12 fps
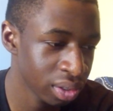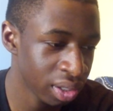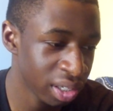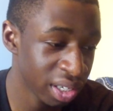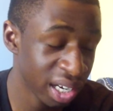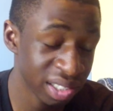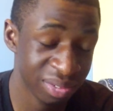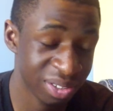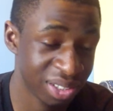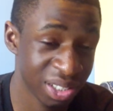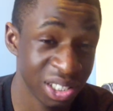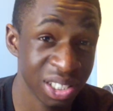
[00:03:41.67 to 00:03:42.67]
I, I,
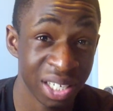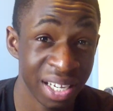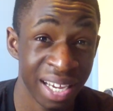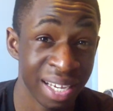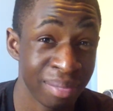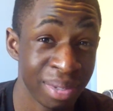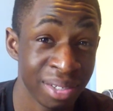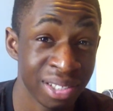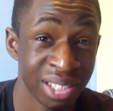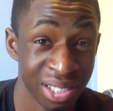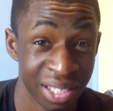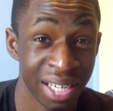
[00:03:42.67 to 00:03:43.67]
she's gonna hate me,
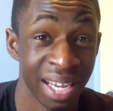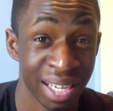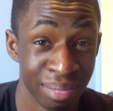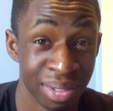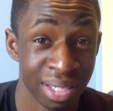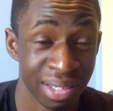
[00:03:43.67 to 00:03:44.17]
she's gonna hate me.